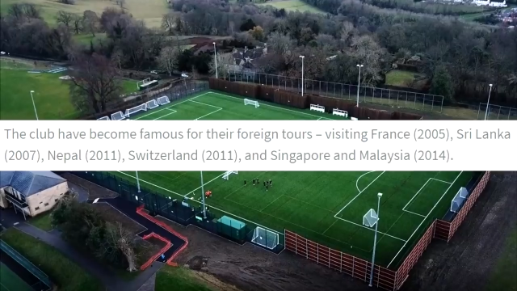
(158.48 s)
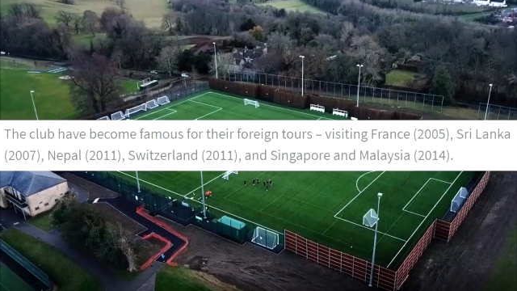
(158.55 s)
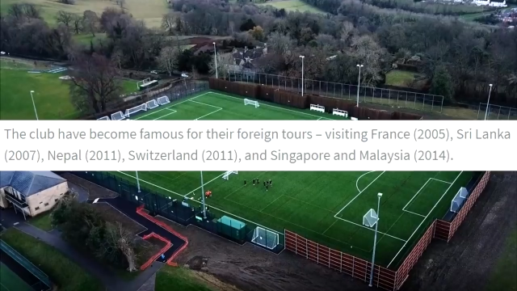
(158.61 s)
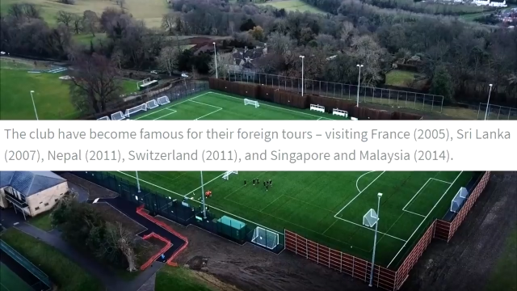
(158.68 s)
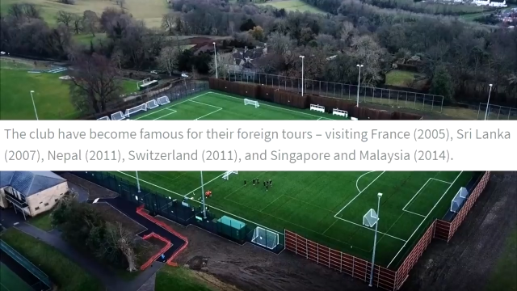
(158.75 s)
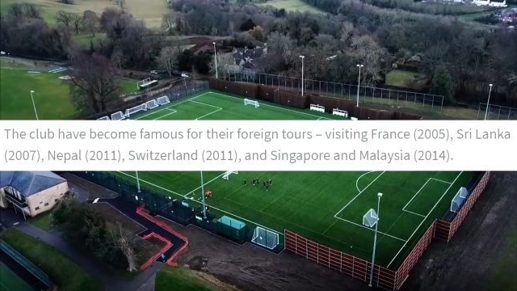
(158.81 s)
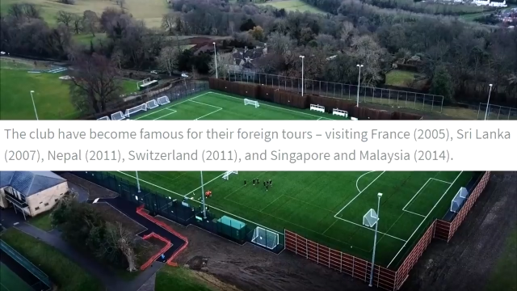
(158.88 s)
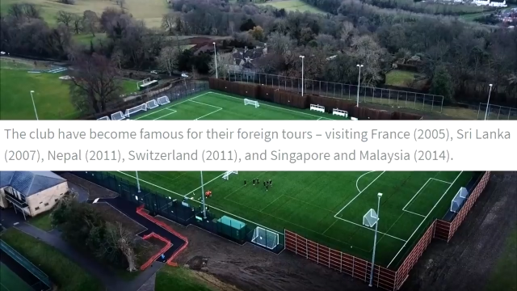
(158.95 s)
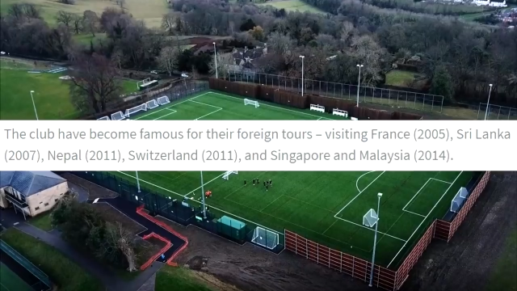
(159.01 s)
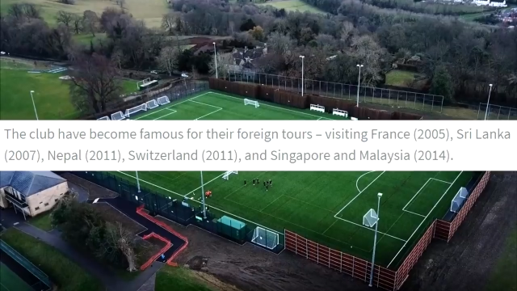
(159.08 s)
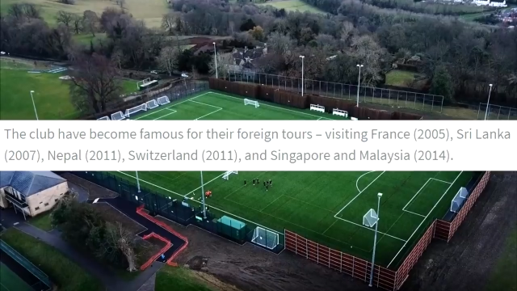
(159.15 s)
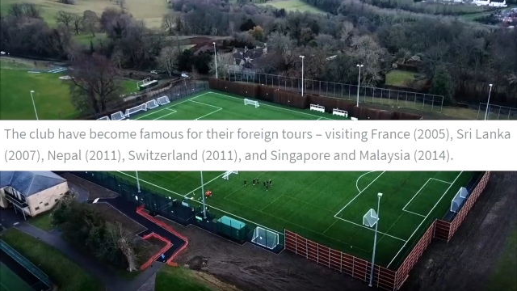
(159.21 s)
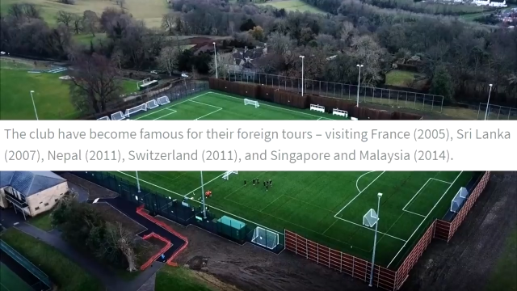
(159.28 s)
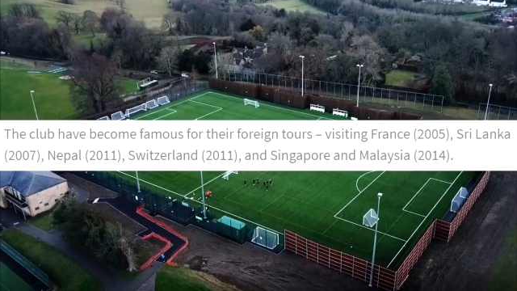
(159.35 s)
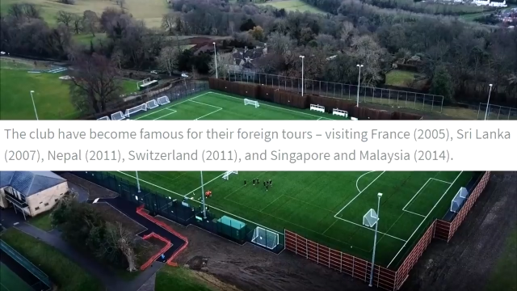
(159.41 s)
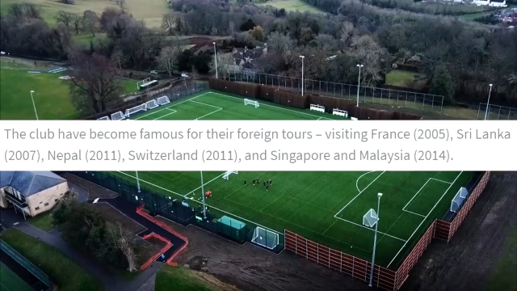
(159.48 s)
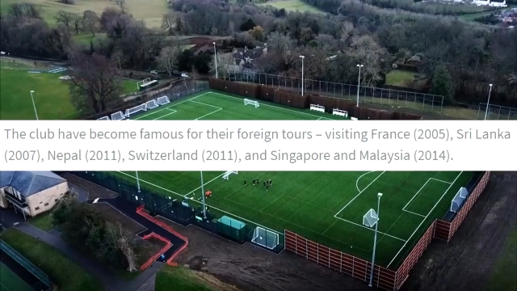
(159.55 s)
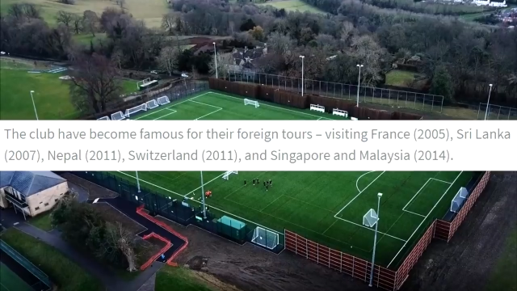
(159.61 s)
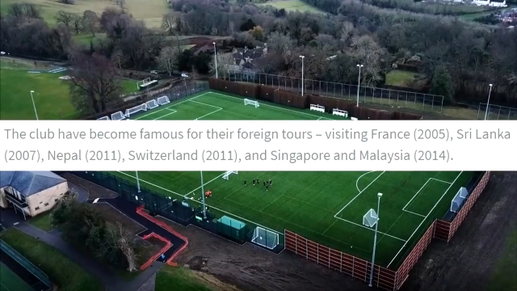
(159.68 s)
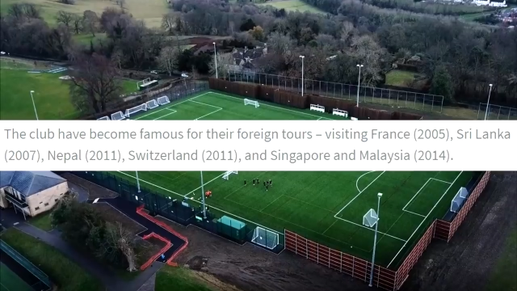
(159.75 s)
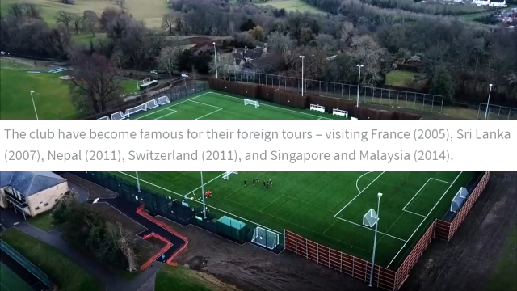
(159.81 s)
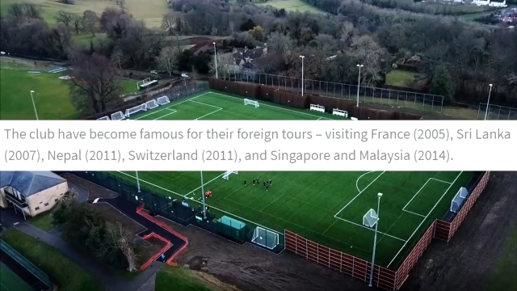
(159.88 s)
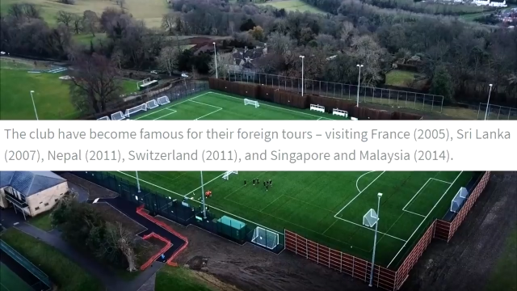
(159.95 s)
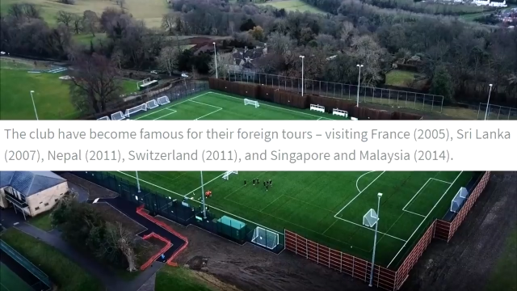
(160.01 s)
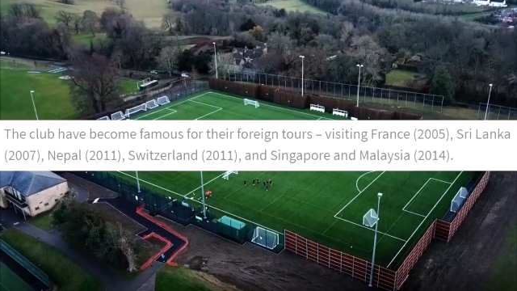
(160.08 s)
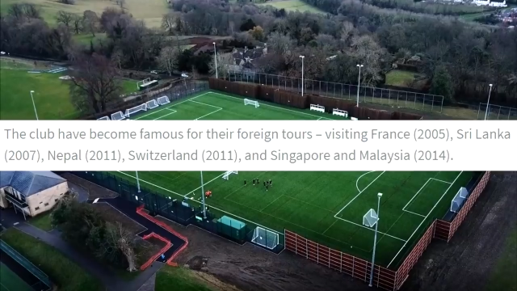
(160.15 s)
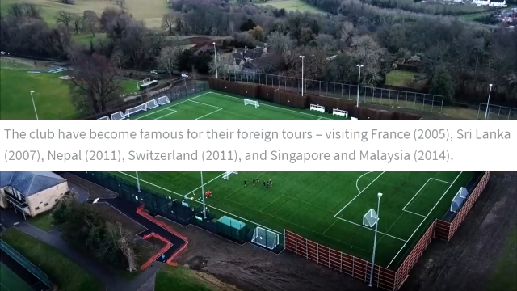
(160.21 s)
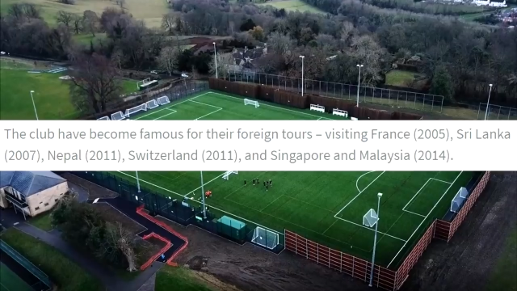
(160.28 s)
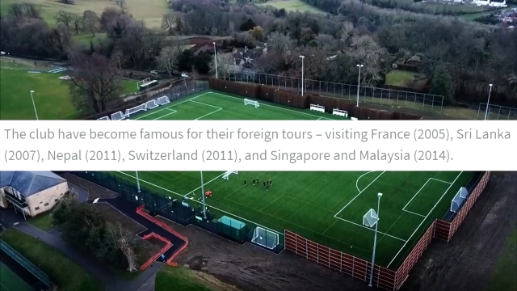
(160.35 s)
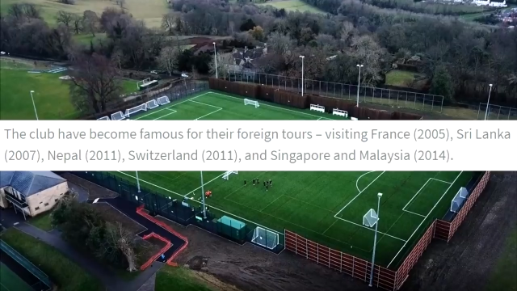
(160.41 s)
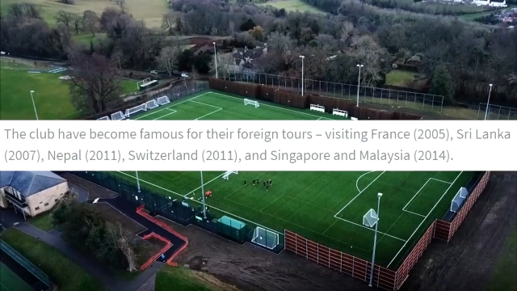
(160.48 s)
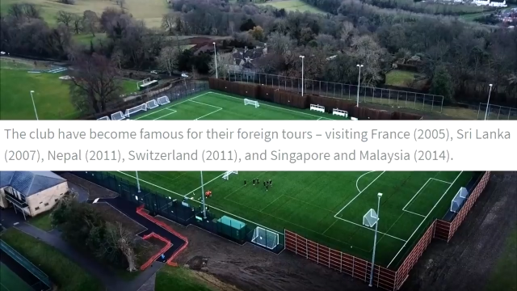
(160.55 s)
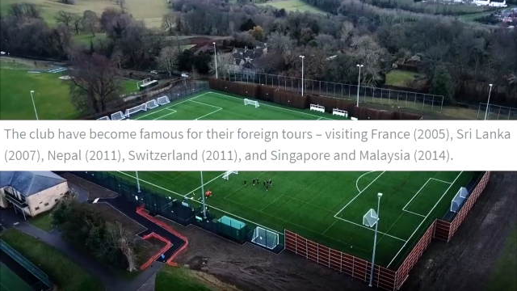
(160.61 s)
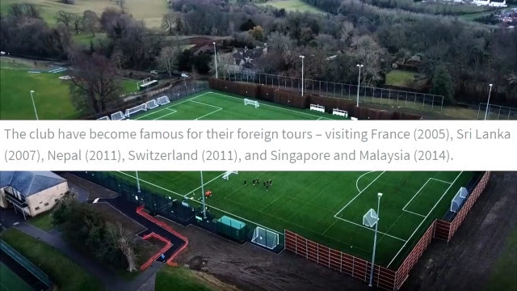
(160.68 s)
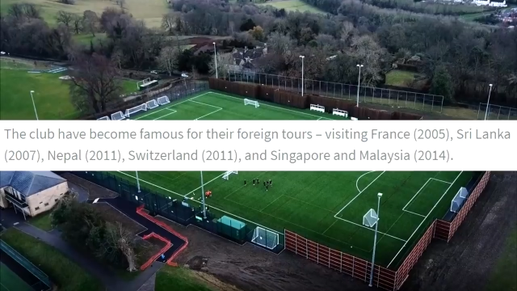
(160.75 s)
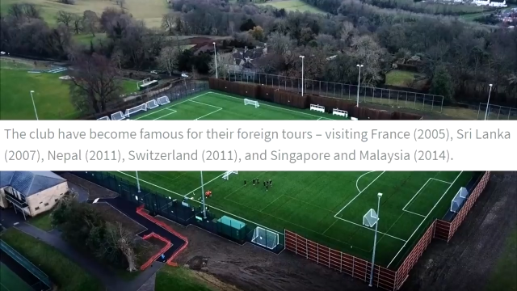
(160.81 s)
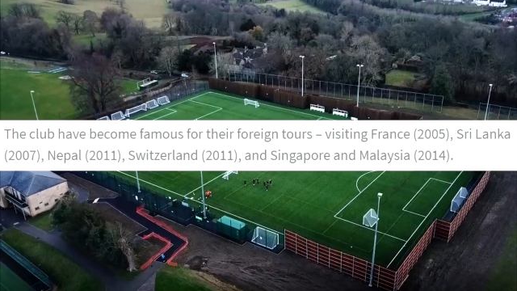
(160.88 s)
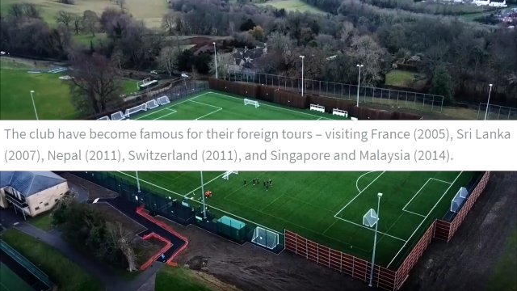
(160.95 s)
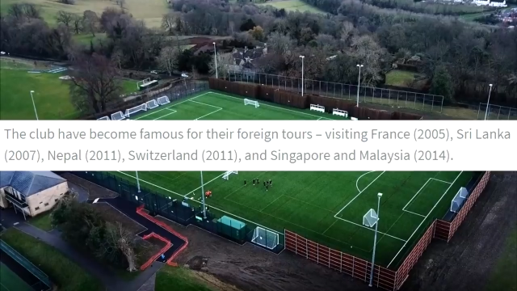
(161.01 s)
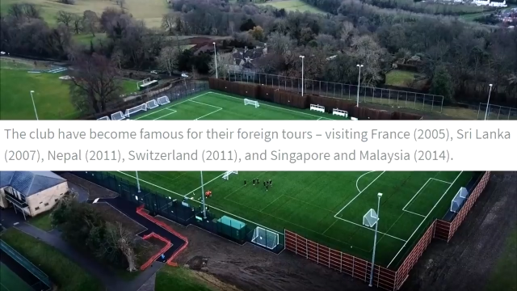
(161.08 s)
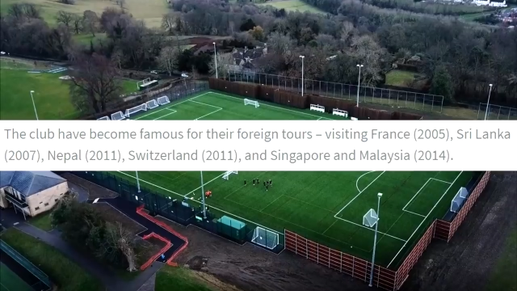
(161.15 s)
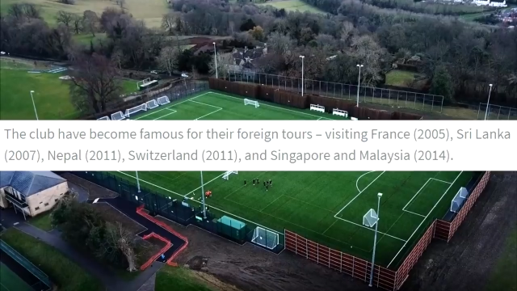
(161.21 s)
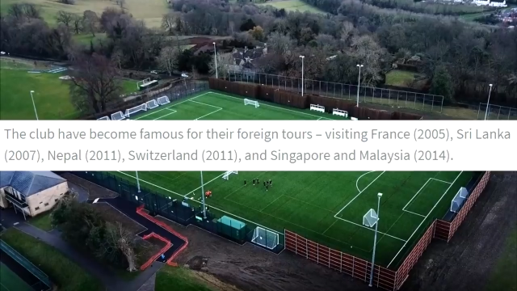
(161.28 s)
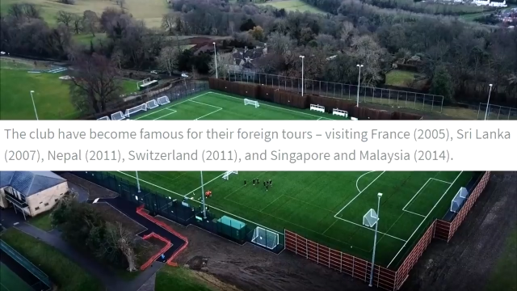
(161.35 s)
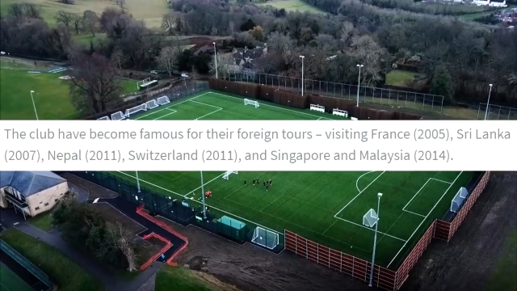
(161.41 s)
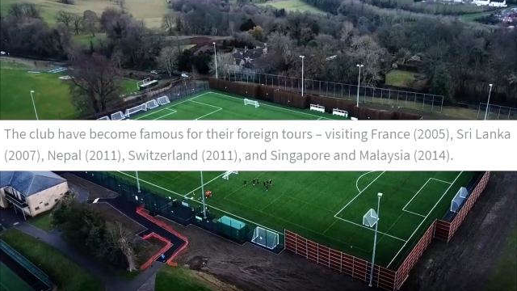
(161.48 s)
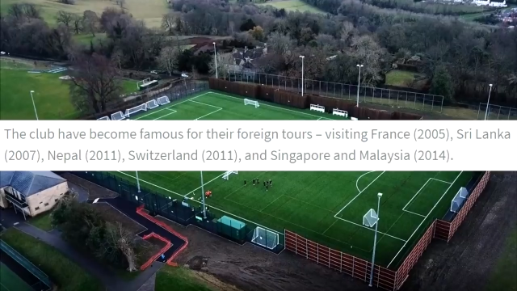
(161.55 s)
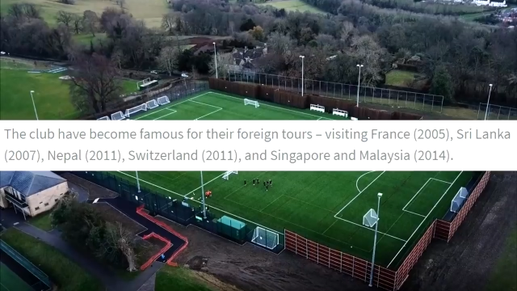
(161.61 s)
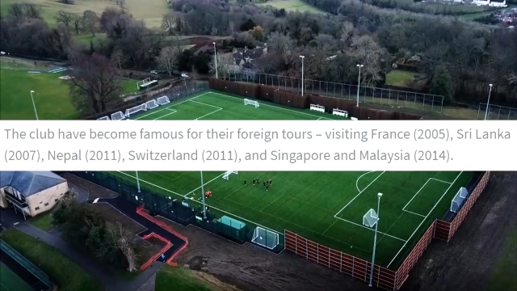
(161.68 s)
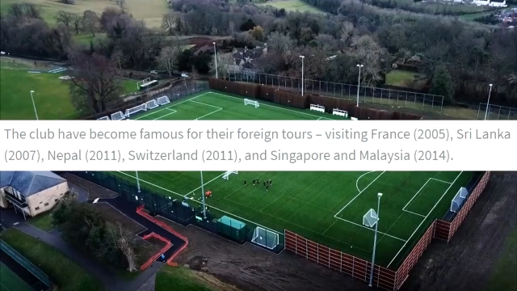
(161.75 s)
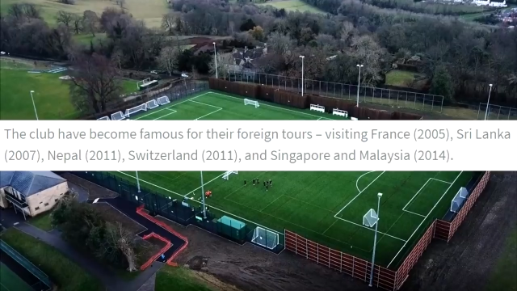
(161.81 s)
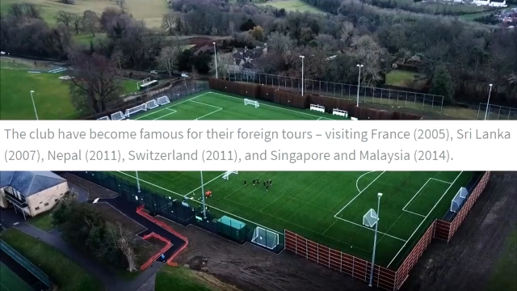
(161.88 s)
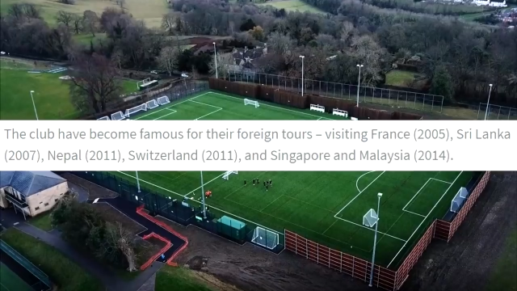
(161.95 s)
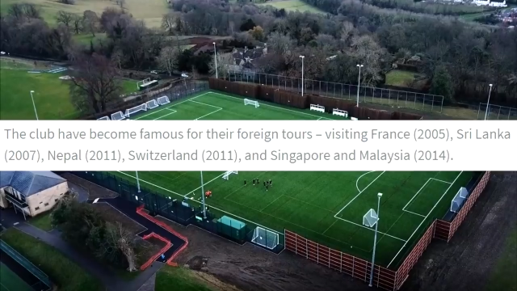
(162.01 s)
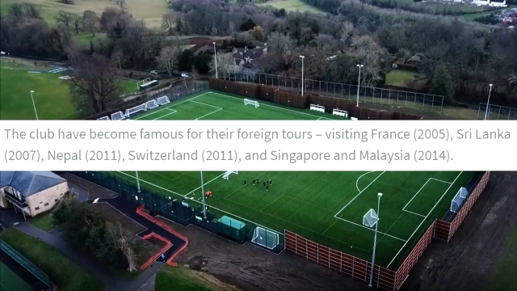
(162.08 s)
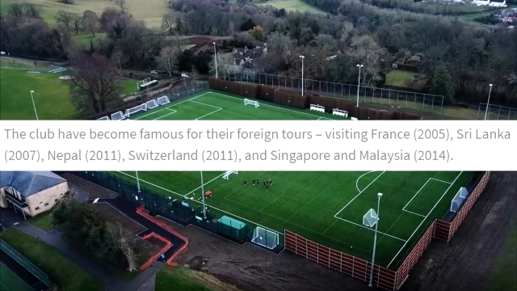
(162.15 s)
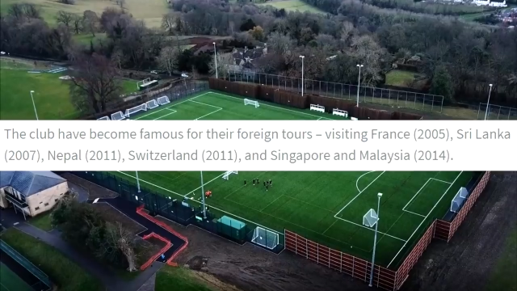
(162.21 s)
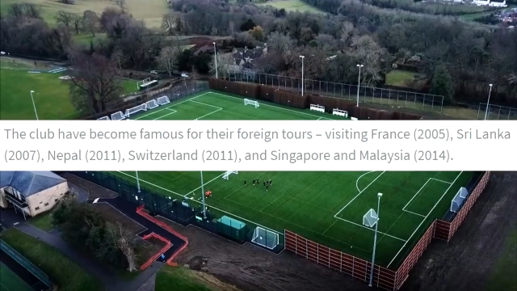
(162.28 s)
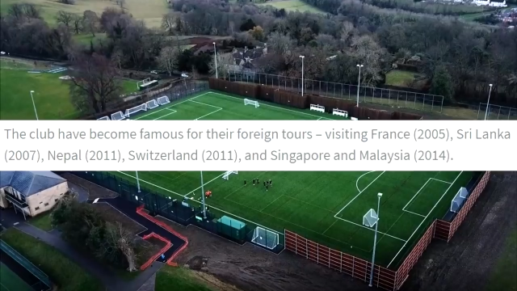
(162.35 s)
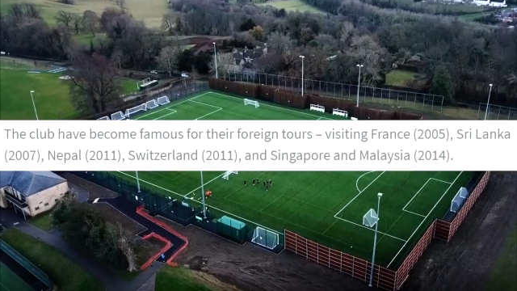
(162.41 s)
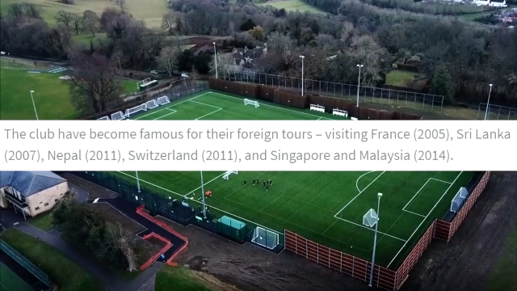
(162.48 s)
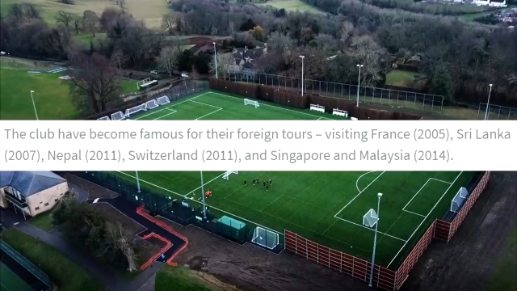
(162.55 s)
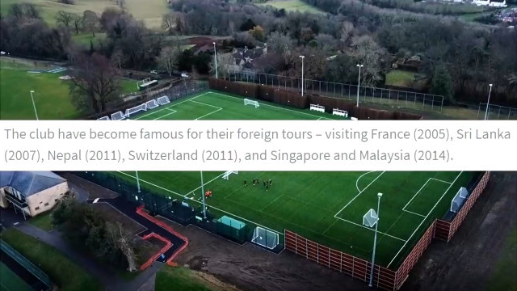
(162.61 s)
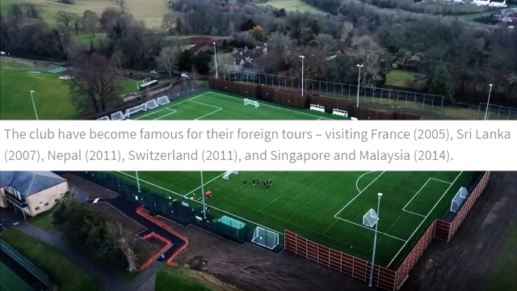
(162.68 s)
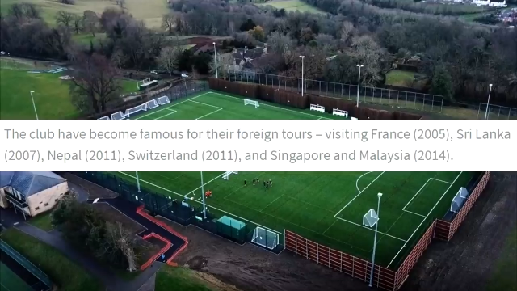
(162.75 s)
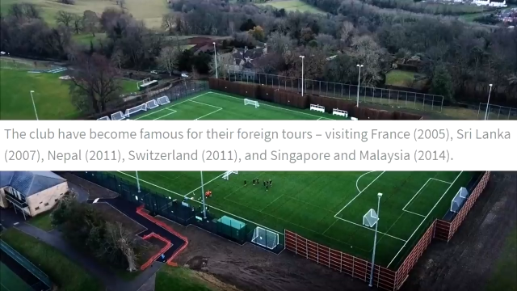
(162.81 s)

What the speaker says: (no speaker visible)